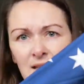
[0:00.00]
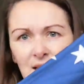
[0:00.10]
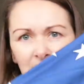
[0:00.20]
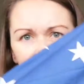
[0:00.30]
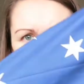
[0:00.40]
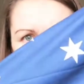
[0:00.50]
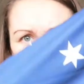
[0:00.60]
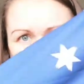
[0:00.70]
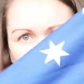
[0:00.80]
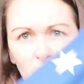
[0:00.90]

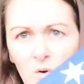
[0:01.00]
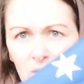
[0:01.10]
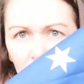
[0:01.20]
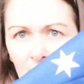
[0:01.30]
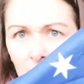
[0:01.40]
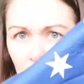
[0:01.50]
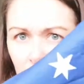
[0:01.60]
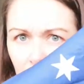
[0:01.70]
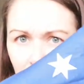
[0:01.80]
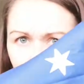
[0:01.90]
navy. Oh yeah, look
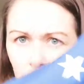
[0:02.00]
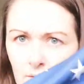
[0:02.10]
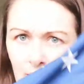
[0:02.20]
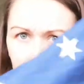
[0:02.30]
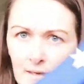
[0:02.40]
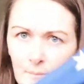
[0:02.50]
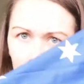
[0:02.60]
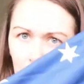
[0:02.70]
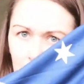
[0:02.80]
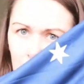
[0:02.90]
at the cat on that
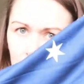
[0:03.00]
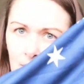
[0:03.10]
camera.